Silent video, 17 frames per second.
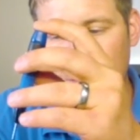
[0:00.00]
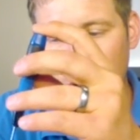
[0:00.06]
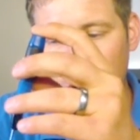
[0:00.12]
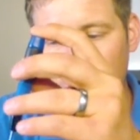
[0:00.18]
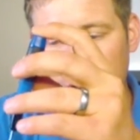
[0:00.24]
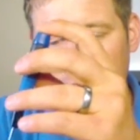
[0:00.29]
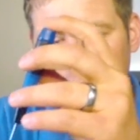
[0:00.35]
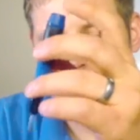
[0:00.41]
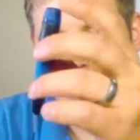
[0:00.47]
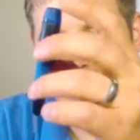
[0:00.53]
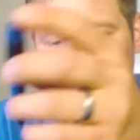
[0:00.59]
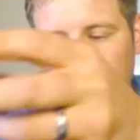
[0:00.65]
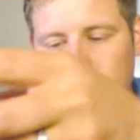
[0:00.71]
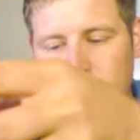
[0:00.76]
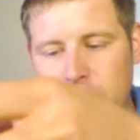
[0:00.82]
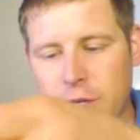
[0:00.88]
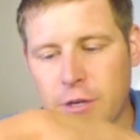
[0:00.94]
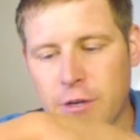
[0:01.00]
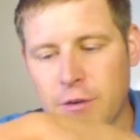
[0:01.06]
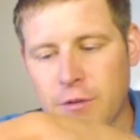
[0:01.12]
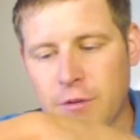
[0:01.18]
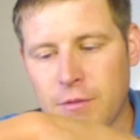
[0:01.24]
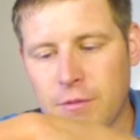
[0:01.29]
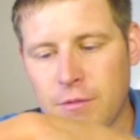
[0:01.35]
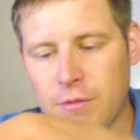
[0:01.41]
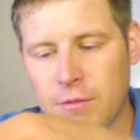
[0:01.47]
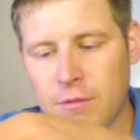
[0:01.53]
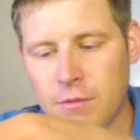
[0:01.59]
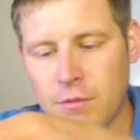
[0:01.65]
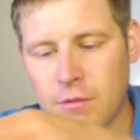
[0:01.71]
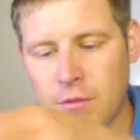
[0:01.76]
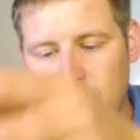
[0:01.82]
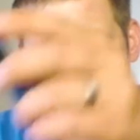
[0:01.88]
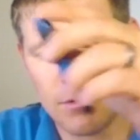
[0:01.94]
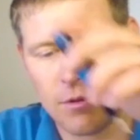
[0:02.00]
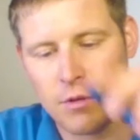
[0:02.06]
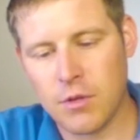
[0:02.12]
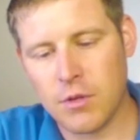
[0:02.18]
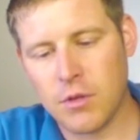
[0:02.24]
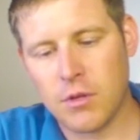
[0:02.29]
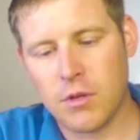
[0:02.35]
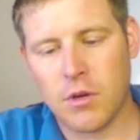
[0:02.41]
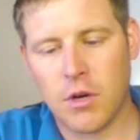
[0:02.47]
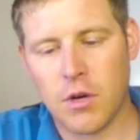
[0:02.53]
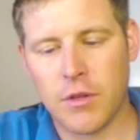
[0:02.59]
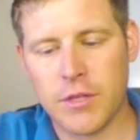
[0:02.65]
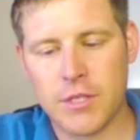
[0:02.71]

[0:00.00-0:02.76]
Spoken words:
MOA adjustments here. On